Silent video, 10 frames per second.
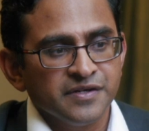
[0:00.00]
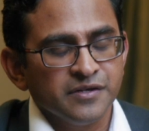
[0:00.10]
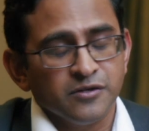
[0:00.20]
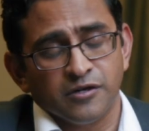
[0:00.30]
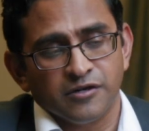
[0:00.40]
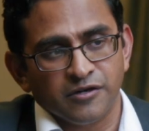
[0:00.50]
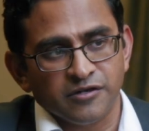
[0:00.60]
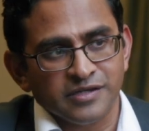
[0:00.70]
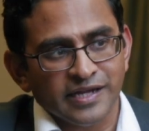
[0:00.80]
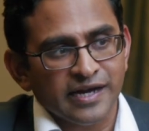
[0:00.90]

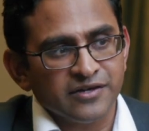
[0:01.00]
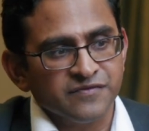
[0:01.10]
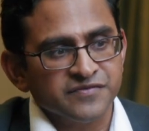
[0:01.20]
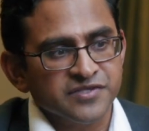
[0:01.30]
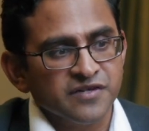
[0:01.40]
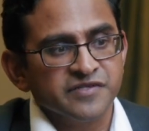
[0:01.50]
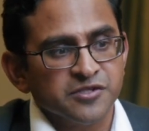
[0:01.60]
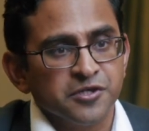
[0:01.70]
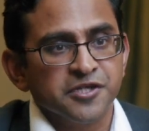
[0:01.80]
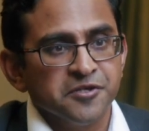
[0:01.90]
or lack of service
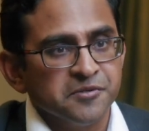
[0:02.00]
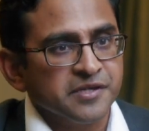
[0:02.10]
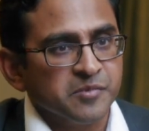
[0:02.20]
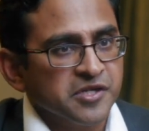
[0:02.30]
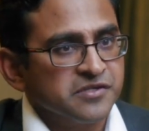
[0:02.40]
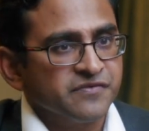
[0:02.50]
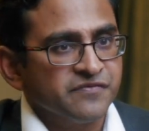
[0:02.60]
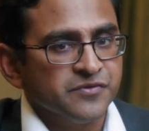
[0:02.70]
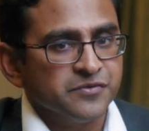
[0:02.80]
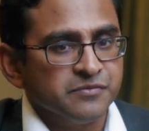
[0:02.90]
continuity, because
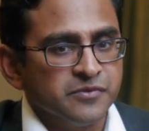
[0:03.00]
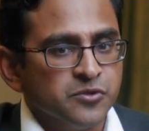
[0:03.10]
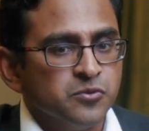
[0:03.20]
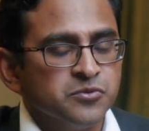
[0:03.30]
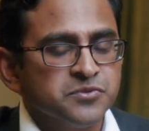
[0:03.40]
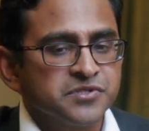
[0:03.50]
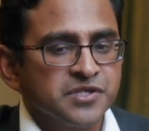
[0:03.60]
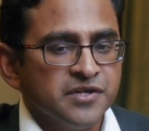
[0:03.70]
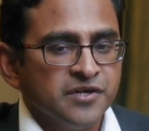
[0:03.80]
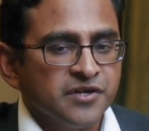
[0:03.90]
if you lose
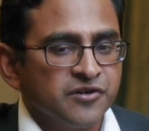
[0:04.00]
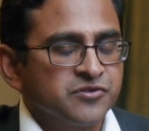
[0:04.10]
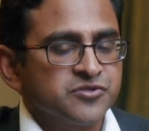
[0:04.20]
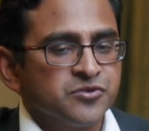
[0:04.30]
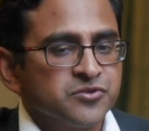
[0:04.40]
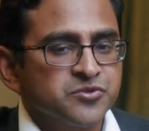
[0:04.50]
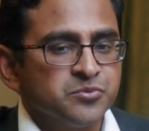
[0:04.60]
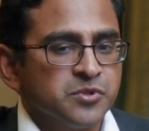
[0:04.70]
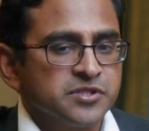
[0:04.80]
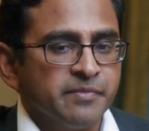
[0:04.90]
a resource who
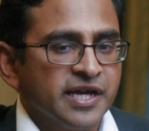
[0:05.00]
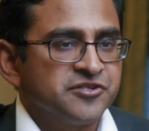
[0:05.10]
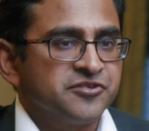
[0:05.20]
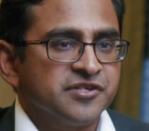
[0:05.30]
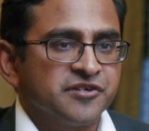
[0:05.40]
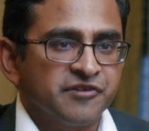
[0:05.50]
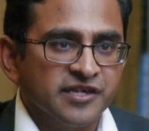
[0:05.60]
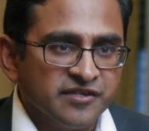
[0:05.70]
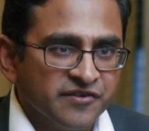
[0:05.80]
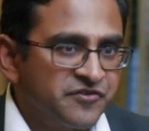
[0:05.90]
was managing
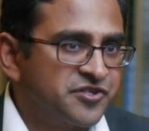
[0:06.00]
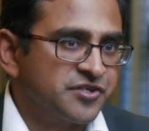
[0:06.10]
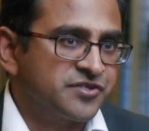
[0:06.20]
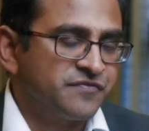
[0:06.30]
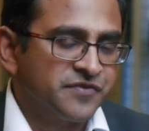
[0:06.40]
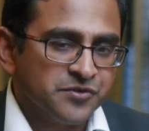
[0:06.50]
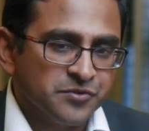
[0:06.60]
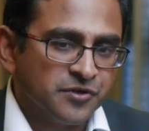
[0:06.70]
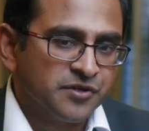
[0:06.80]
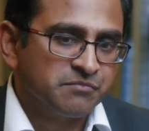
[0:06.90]
critical infrastructure for
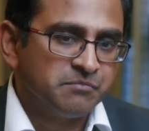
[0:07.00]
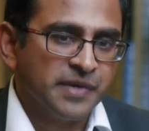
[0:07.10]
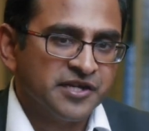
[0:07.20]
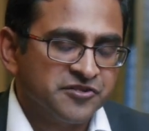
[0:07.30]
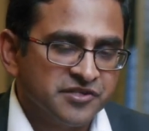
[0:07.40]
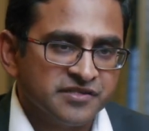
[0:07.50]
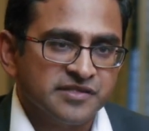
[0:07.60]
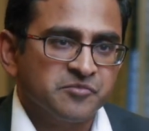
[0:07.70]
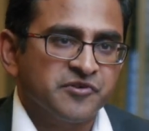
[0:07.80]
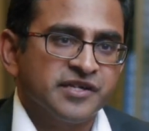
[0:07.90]
you or managing
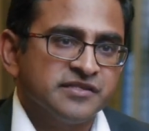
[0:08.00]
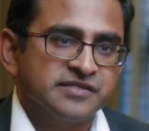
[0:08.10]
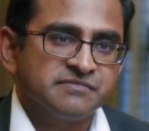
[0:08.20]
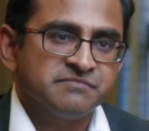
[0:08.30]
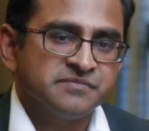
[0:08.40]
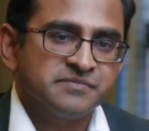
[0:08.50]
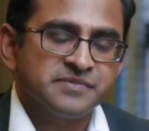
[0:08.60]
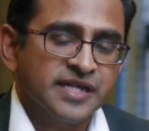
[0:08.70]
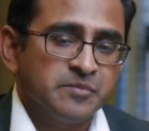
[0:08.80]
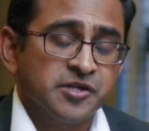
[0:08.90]
some critical
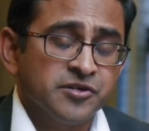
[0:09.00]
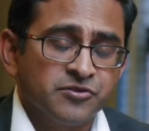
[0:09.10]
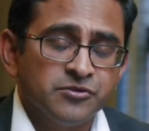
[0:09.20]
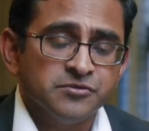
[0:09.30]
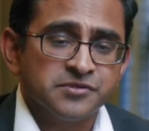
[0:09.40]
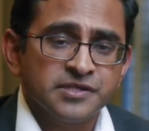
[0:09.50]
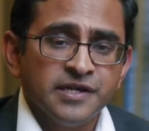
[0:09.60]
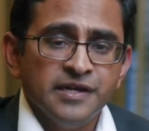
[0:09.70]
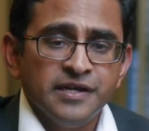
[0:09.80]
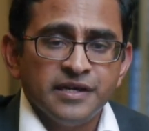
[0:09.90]
cyber controls,
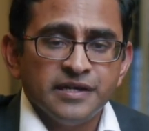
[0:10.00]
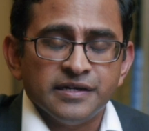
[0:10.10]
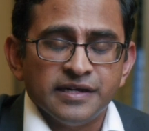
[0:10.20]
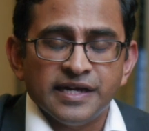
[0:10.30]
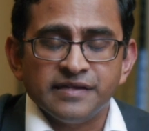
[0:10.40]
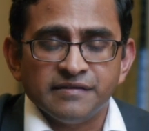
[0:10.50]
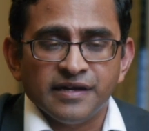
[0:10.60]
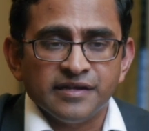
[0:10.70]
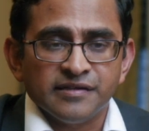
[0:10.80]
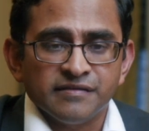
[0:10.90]

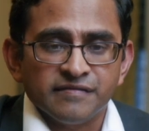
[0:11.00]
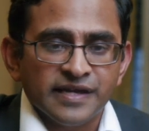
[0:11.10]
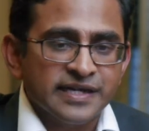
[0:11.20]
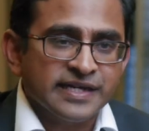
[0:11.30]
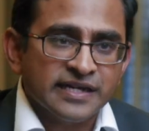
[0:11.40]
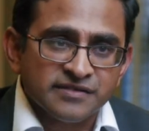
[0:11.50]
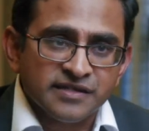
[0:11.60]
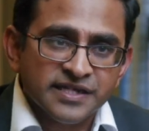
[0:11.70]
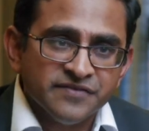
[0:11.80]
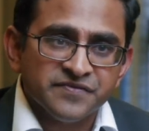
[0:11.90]
and that
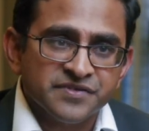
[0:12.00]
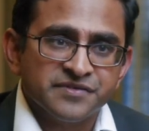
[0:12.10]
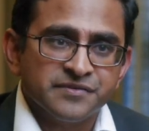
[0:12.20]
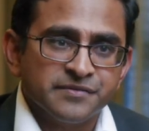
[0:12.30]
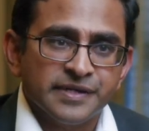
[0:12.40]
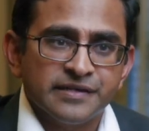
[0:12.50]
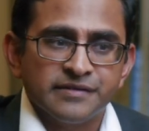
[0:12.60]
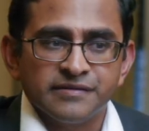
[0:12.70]
talent leaves, right,